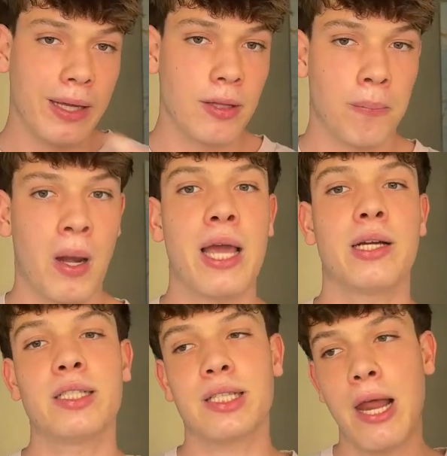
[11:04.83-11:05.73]
pick the
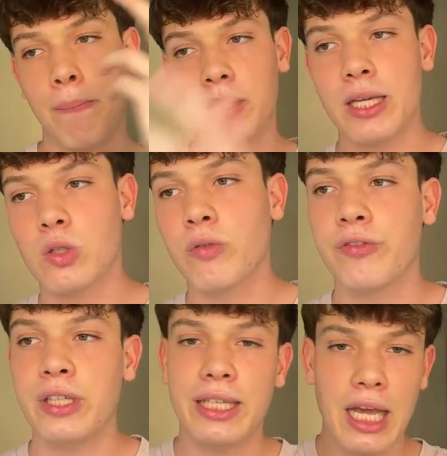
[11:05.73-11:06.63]
players, let
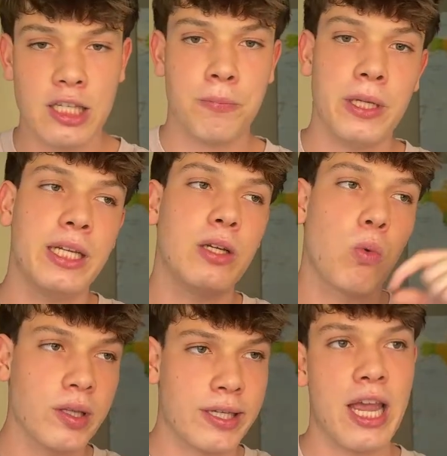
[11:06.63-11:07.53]
Ghisolfi, Gasperini
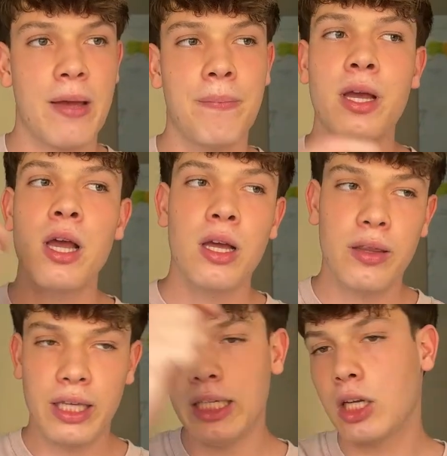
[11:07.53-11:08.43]
wants him,
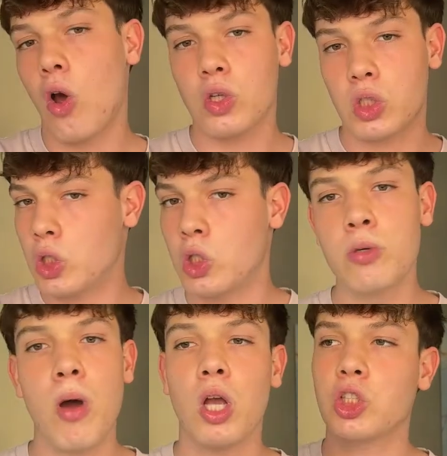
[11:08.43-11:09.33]
he costs
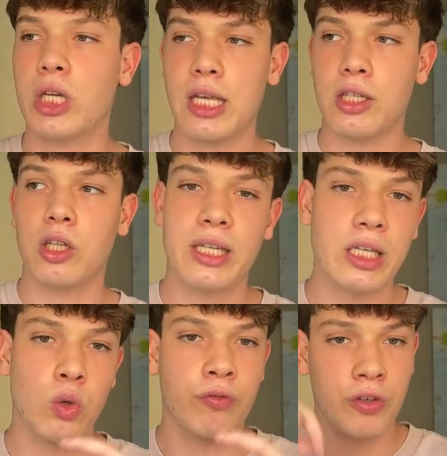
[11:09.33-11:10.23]
too much,
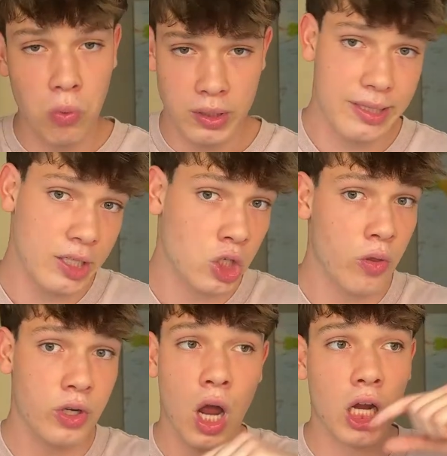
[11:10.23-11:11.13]
Ghisolfi wants this
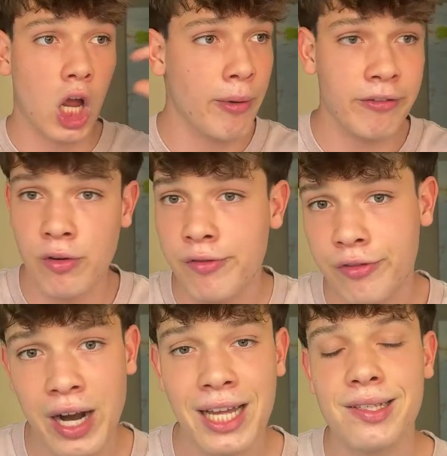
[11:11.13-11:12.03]
other guy coming from
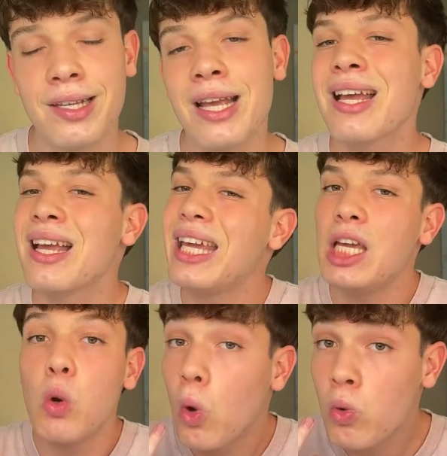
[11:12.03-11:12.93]
France,
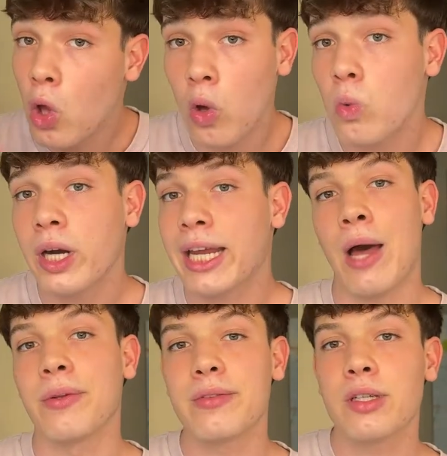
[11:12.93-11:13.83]
it will not work
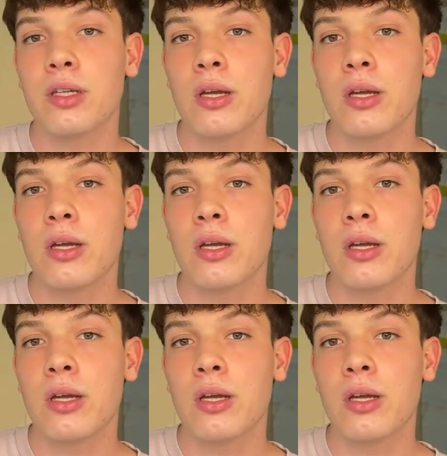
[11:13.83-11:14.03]
out.